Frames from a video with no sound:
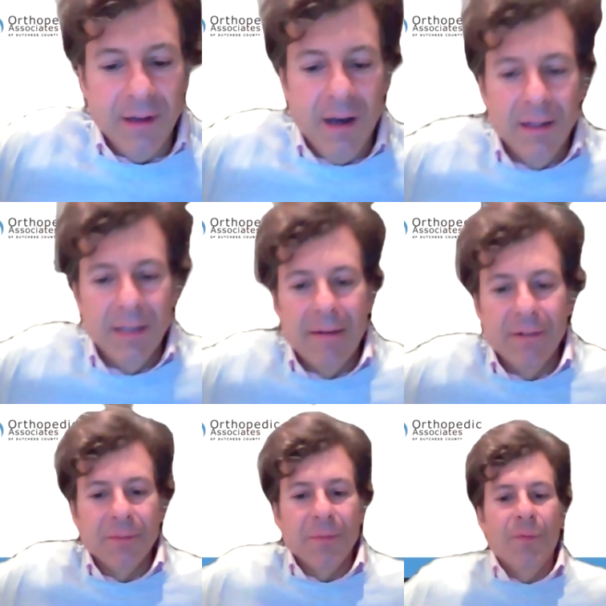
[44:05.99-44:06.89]

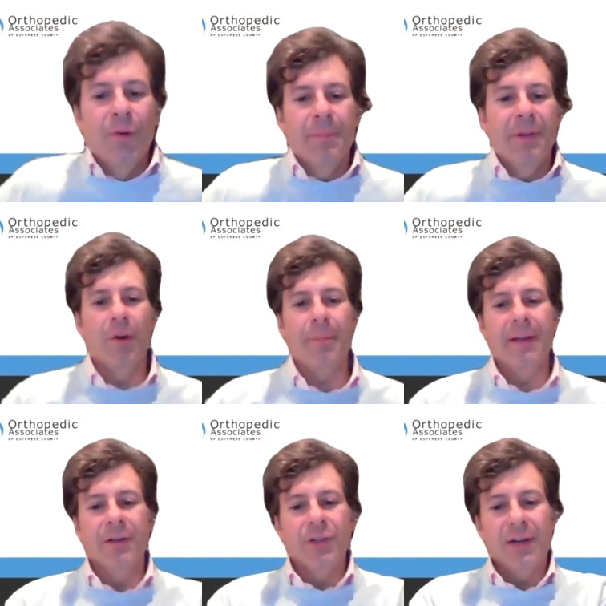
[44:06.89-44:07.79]
levels before
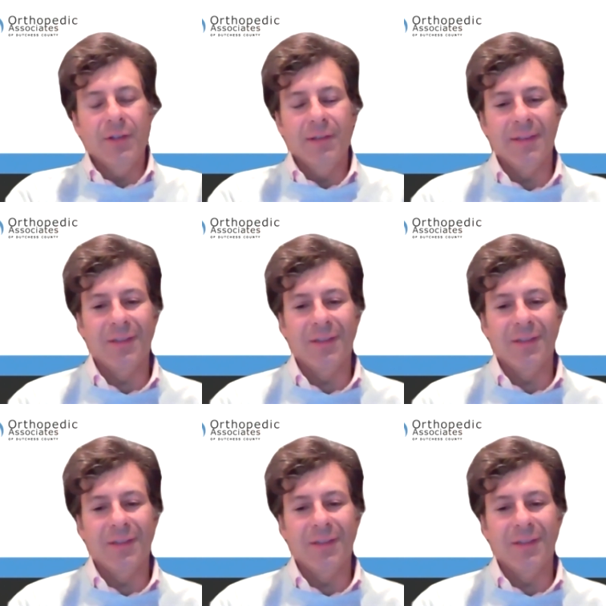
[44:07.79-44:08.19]
PRP injections.